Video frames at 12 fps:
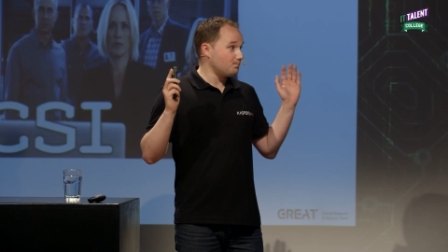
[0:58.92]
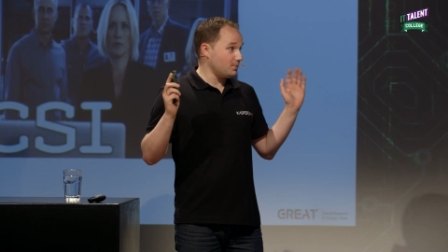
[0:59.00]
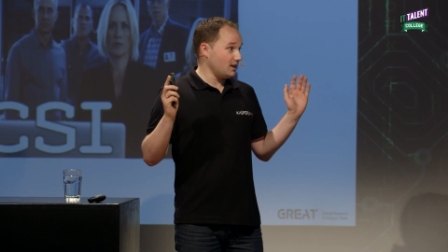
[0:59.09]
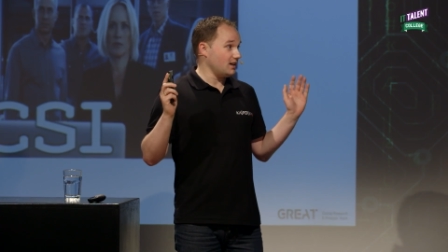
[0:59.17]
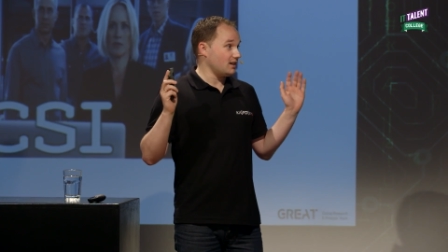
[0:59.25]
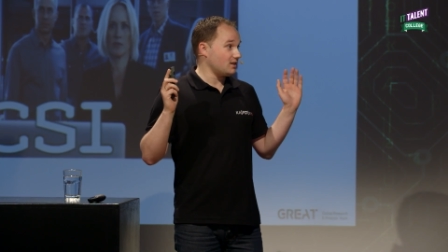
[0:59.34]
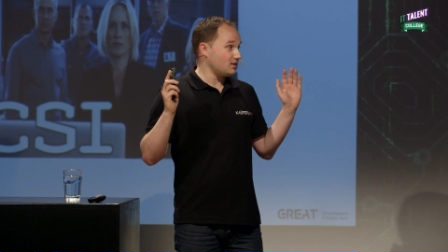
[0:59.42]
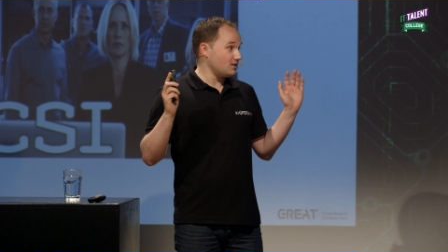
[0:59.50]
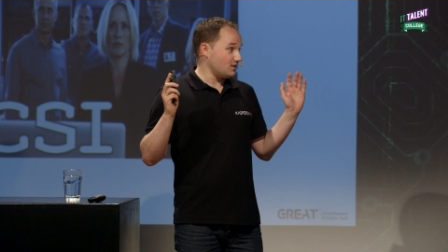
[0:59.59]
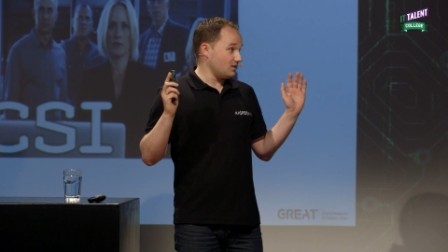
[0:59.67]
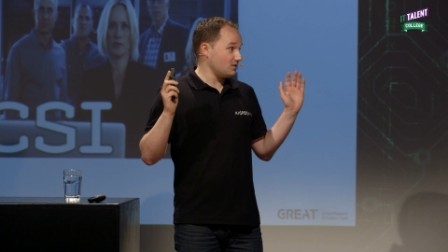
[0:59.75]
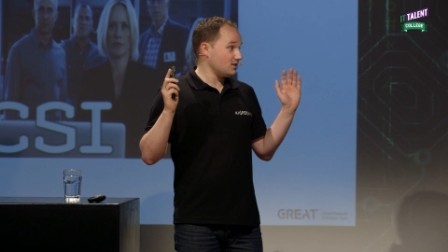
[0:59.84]
big, you
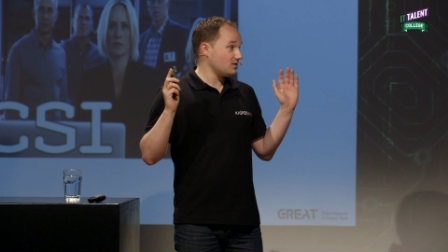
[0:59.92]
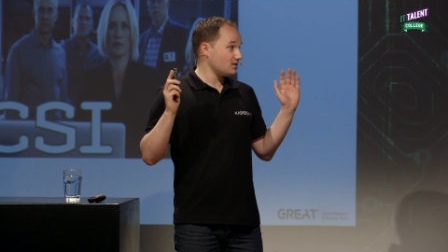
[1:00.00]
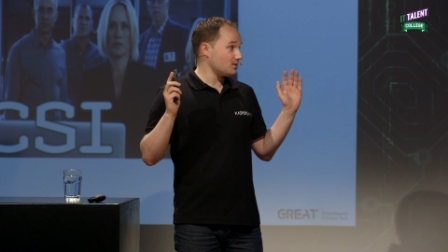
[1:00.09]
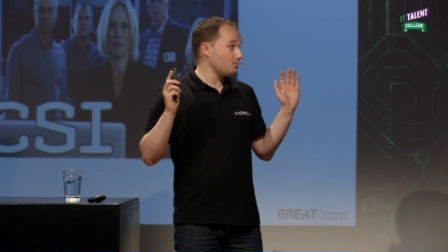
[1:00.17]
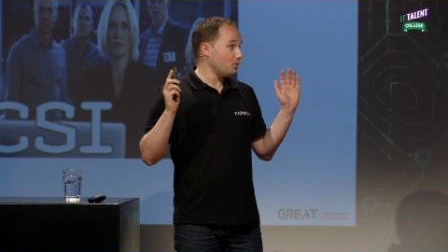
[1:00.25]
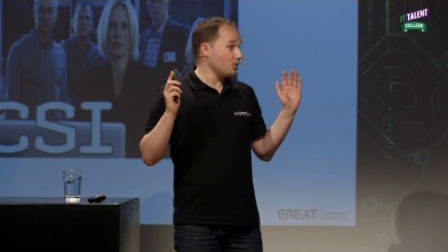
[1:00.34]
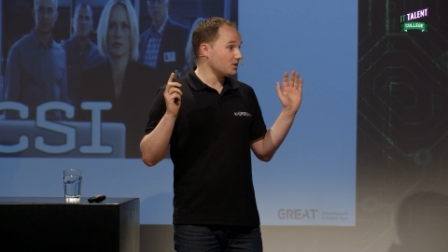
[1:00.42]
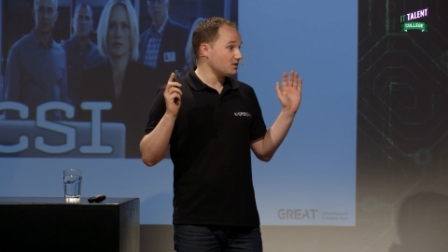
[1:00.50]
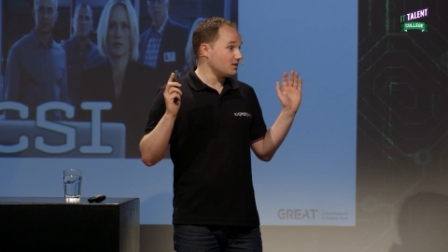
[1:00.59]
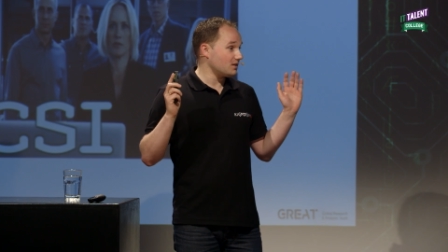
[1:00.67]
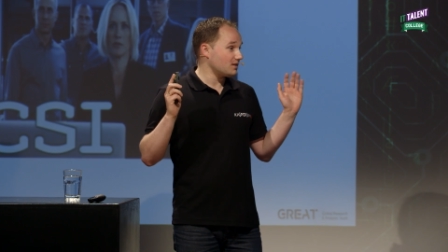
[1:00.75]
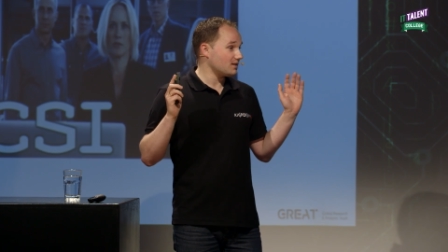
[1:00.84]
know, this is
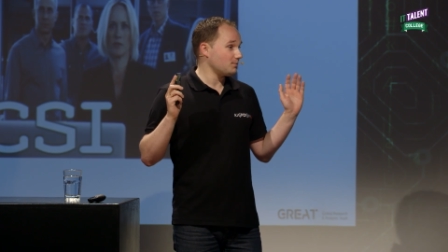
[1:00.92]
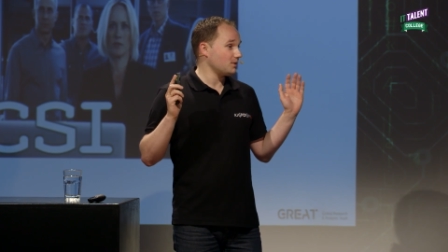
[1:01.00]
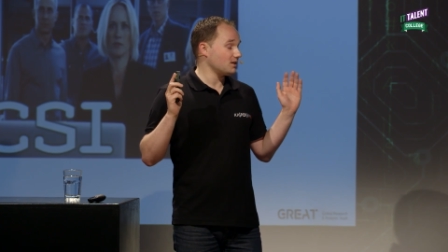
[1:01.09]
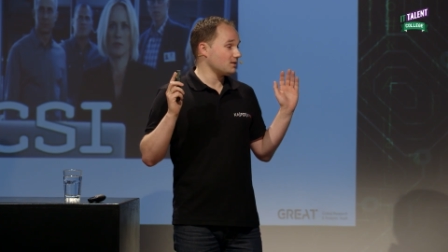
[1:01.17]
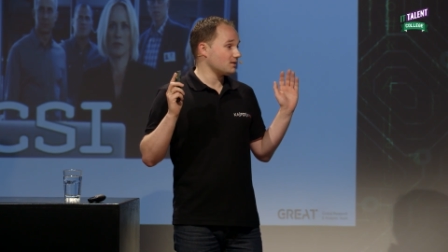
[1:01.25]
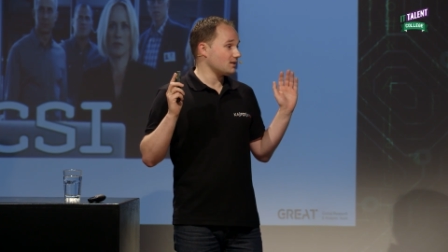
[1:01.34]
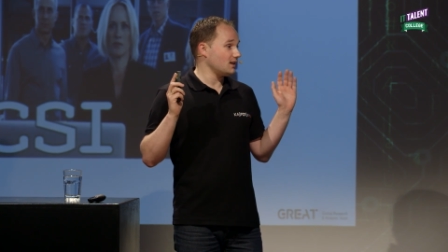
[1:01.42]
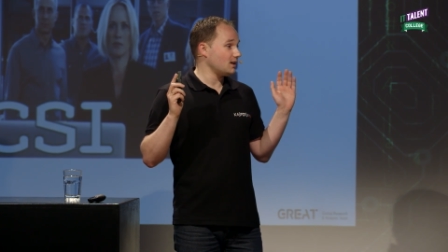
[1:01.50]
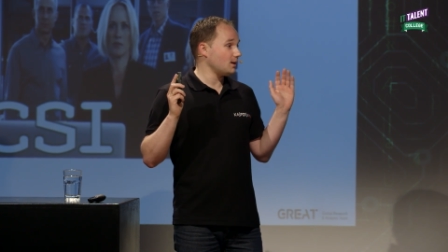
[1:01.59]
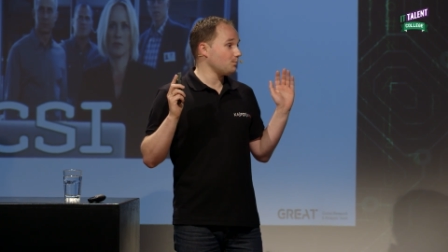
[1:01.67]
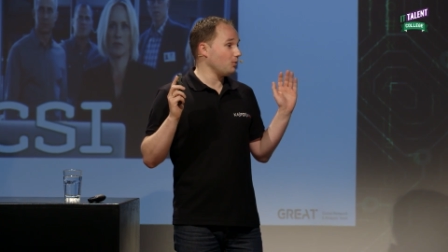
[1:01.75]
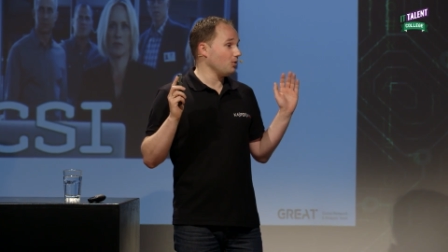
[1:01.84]
important, because at
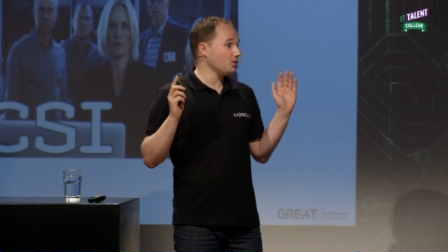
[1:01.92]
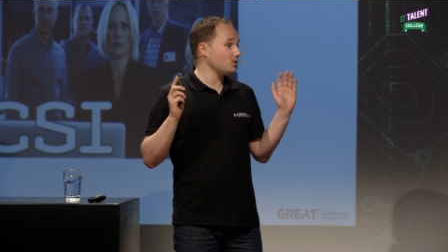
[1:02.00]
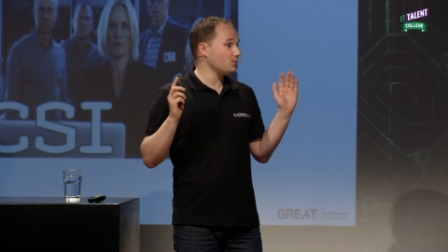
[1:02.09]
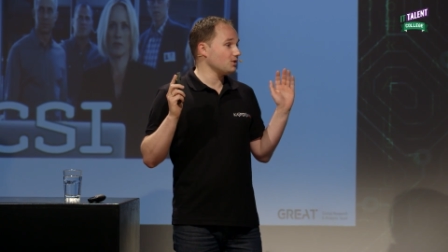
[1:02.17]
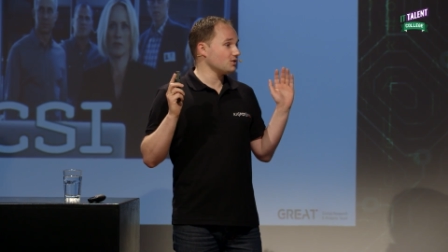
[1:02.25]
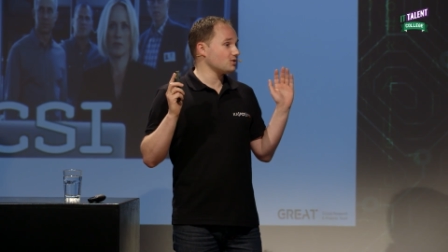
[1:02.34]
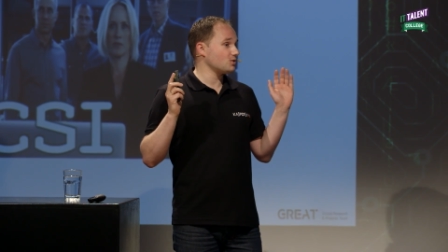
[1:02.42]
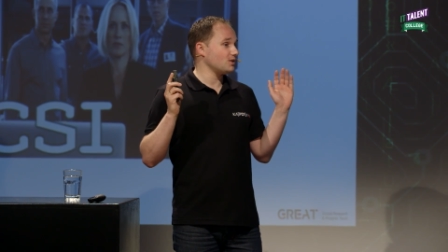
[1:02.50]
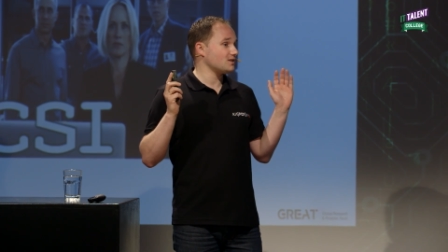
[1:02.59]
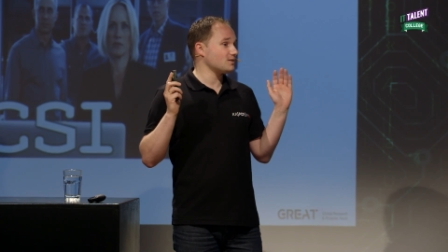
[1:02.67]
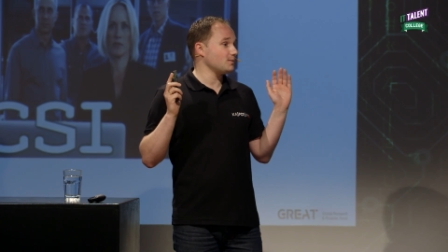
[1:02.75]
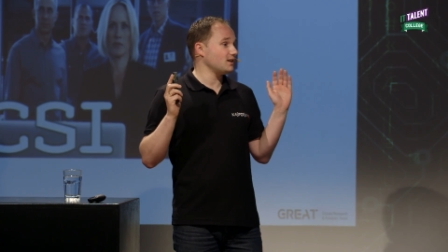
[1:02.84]
that point we also
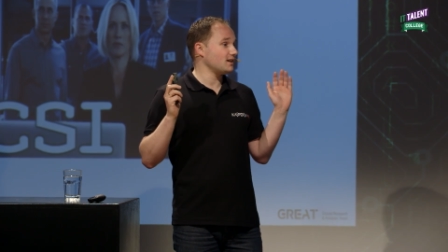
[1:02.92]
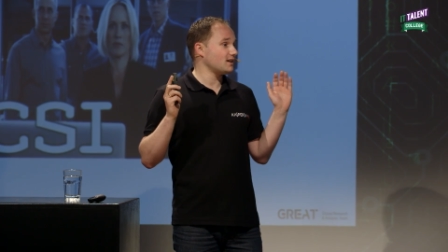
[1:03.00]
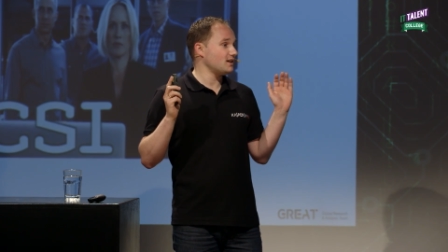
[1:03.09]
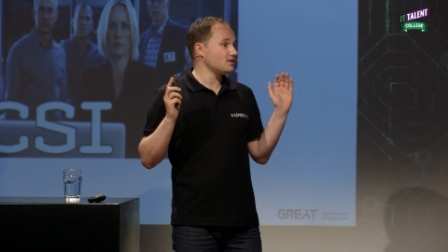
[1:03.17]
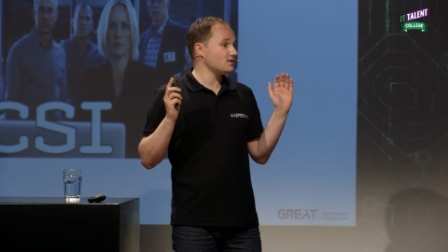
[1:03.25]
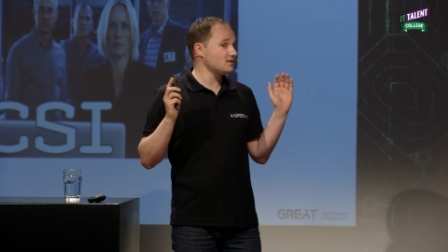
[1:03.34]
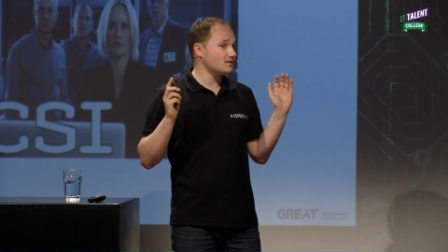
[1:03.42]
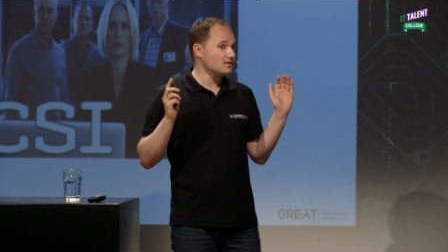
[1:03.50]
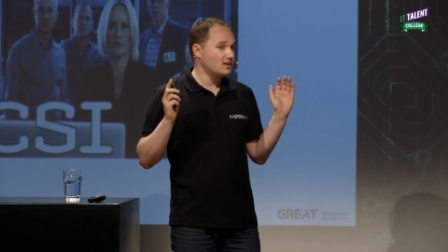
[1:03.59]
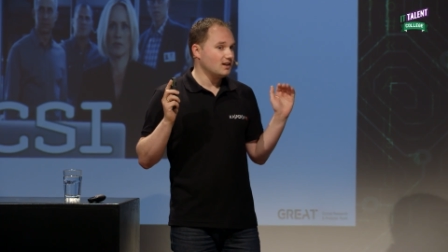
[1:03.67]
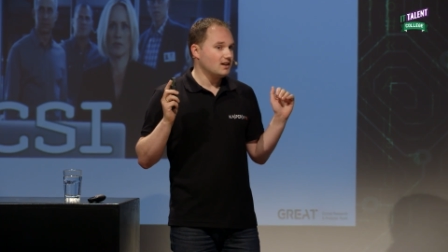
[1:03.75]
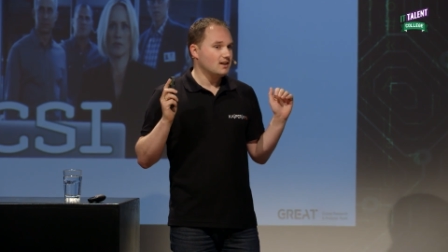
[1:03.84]
had some indications
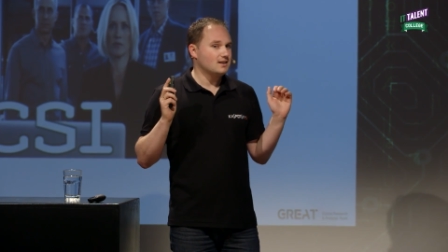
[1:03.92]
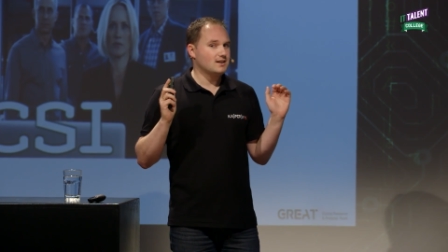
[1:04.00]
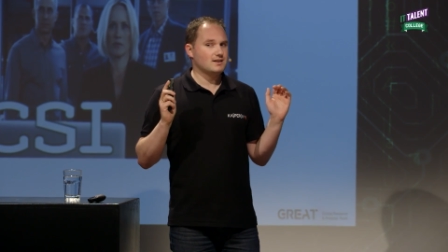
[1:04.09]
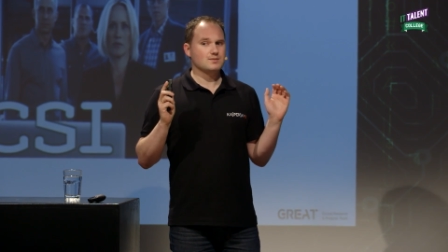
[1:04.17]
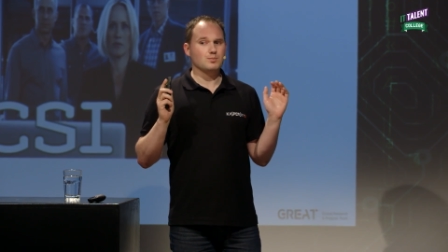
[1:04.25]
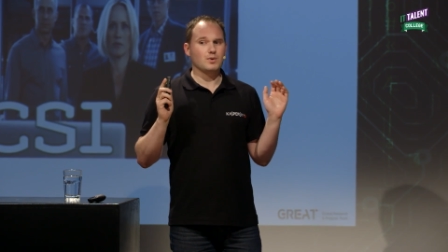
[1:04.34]
that this